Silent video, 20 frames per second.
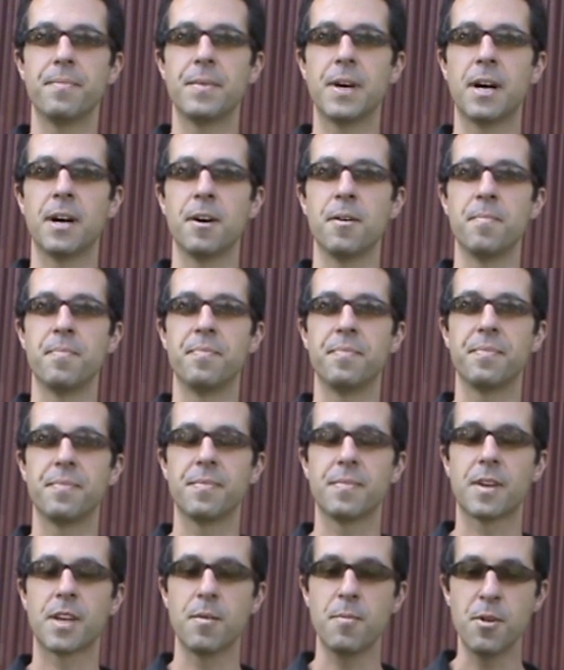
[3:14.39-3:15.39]

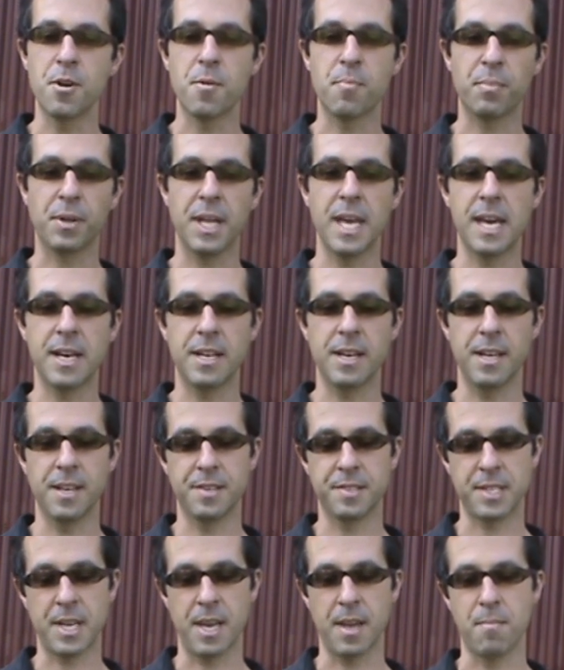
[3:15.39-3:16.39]
Community PlanIT
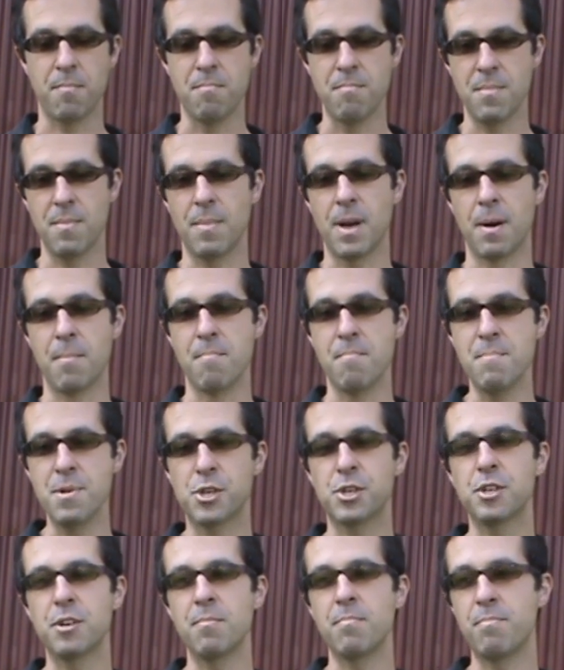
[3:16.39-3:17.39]
is a
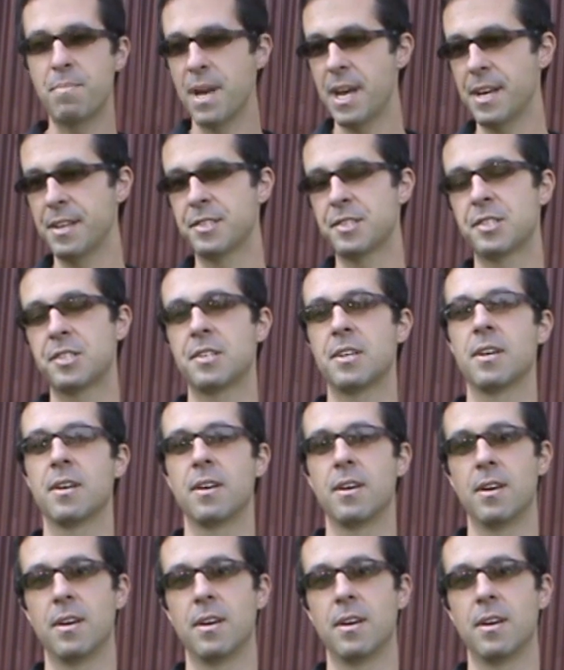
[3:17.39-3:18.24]
mission-based